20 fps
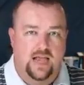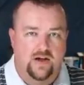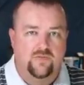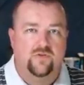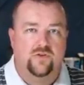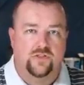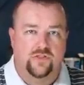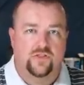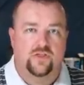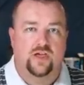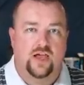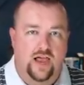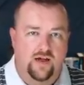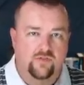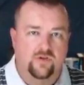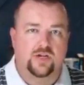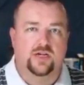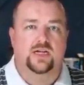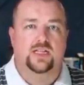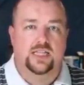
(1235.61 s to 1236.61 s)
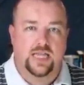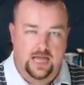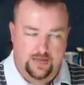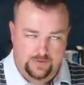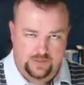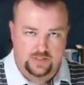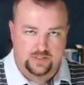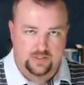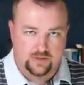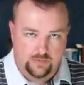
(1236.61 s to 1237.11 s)
everything, every
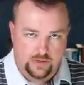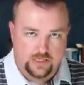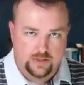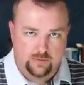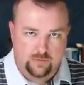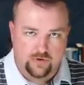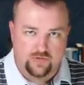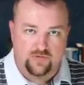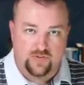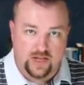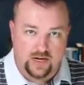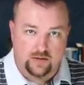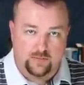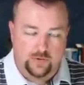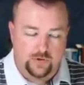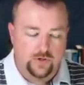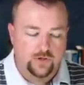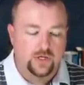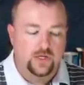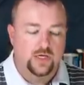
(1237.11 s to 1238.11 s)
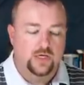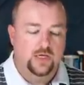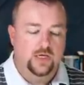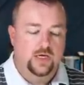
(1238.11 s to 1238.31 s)
collapse is preventable.